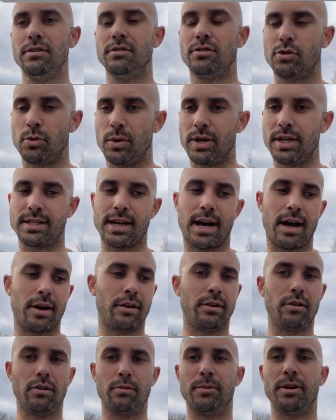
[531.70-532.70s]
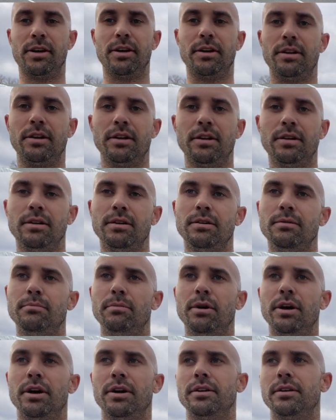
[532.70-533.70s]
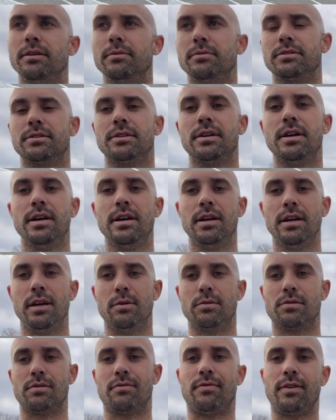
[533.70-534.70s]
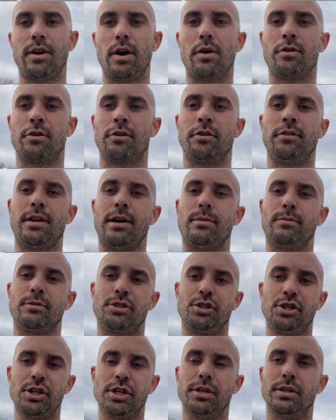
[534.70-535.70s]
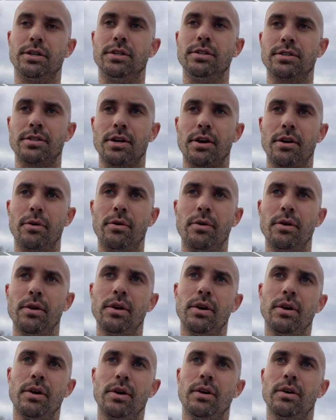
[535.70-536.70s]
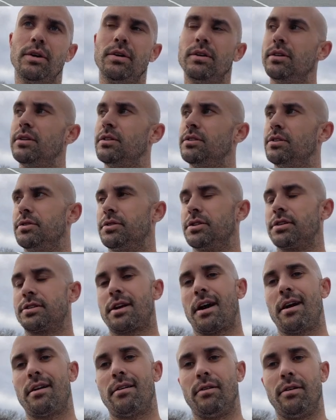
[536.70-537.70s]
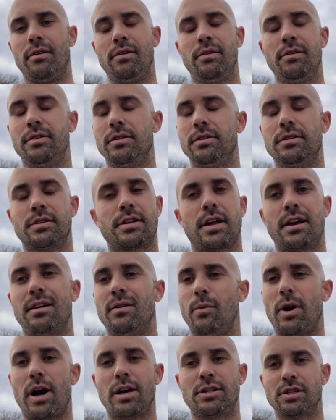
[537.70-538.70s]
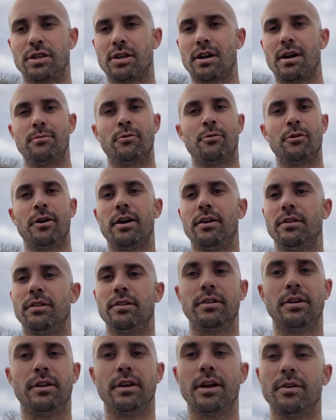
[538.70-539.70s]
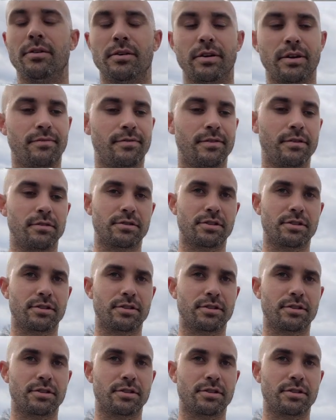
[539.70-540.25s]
tweaked out a little bit. But it was a floater, and that was chill. So you just gotta watch it come around. You know, it feels